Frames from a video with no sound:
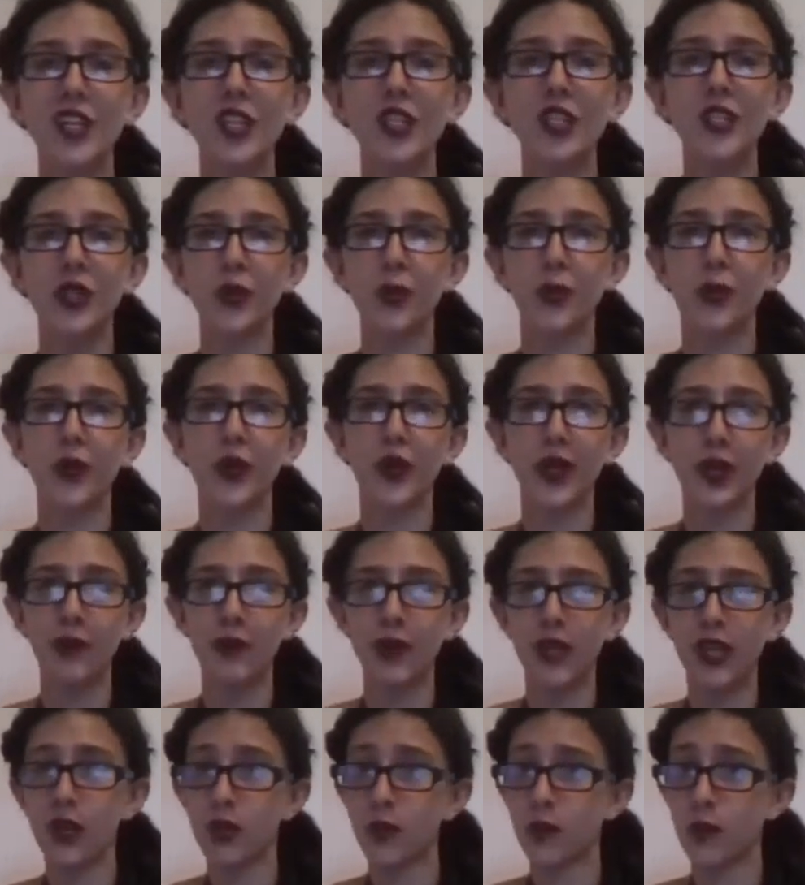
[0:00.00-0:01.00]
supporting
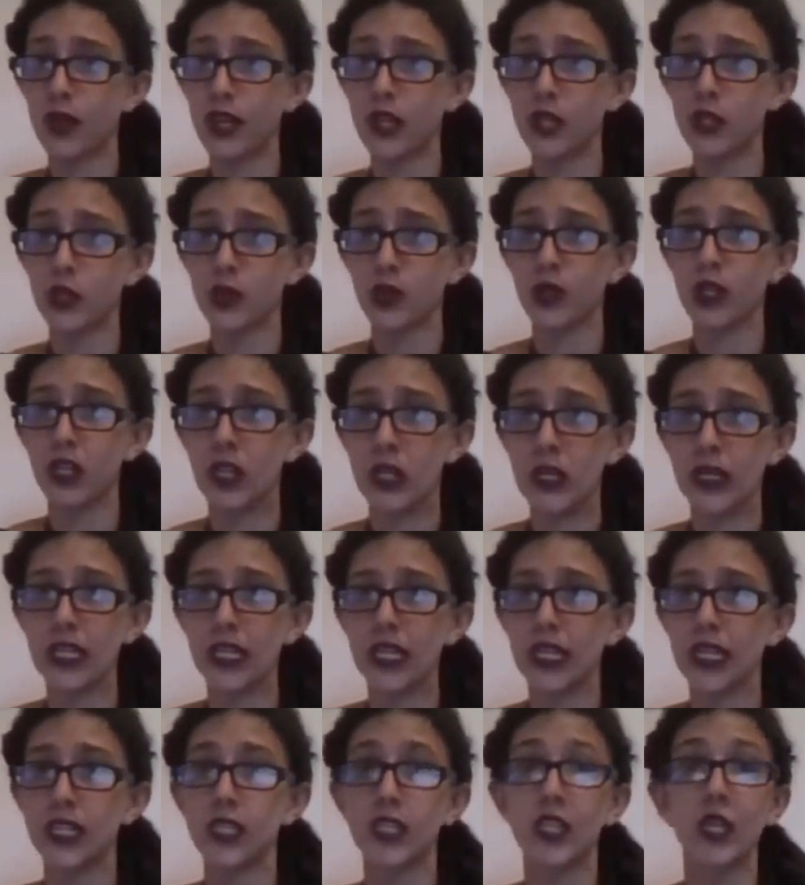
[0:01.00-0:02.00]
me on Patreon
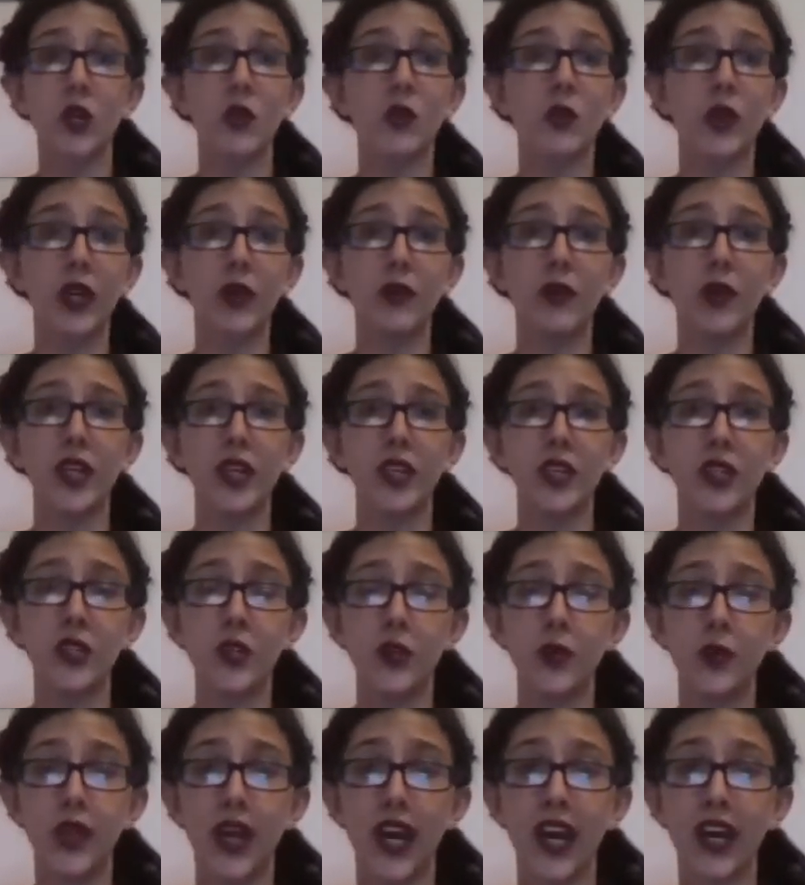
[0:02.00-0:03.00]
is a great way to
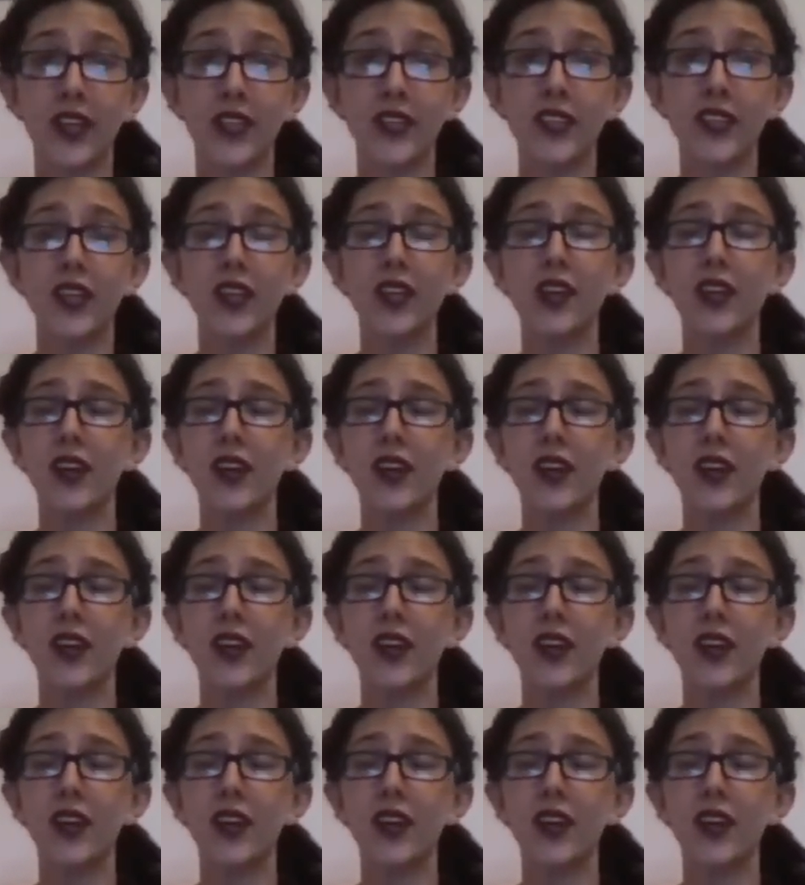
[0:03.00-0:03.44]
do that.